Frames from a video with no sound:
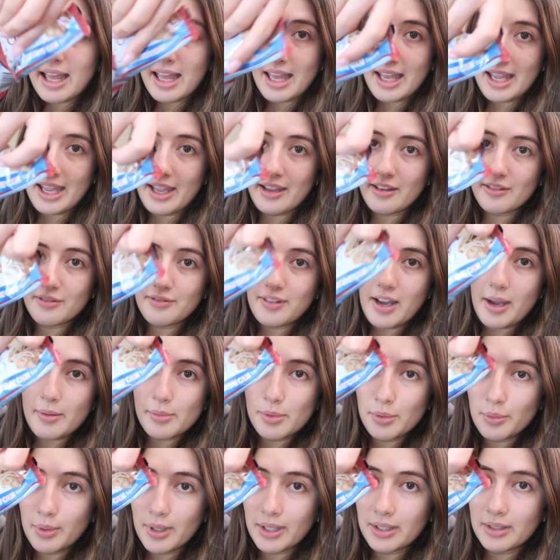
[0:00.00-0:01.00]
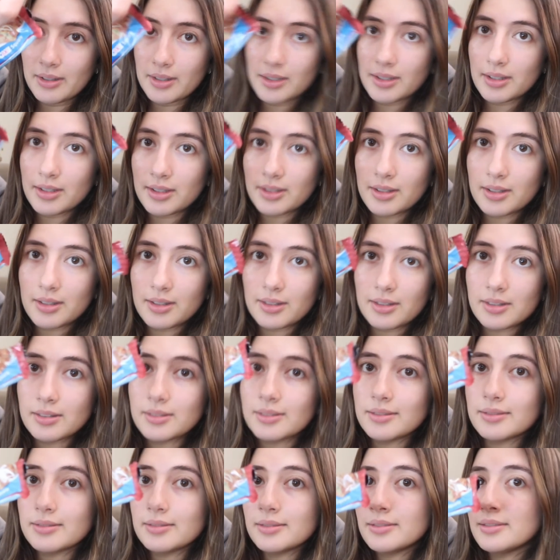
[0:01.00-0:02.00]
a 501
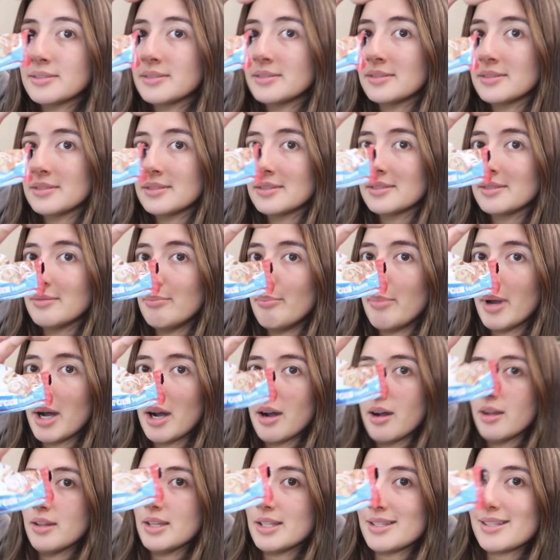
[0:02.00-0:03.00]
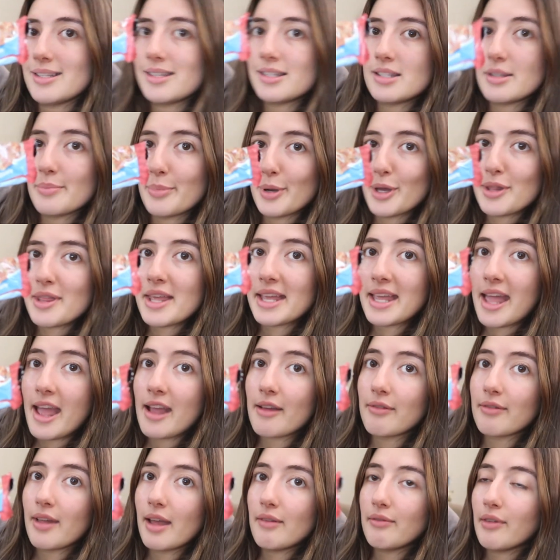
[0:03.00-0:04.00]
bar. This is the birthday
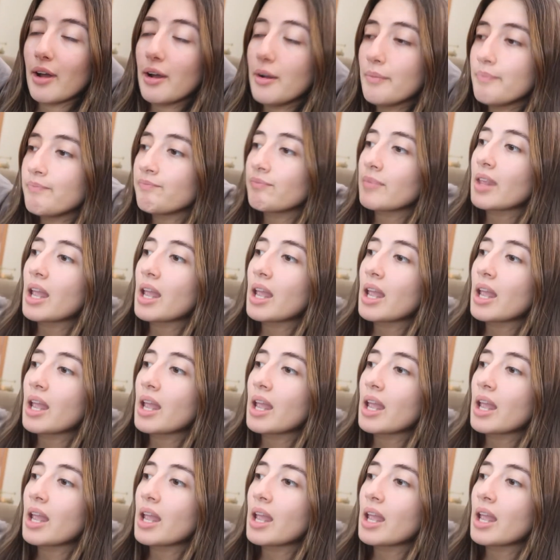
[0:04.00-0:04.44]
cake flavor.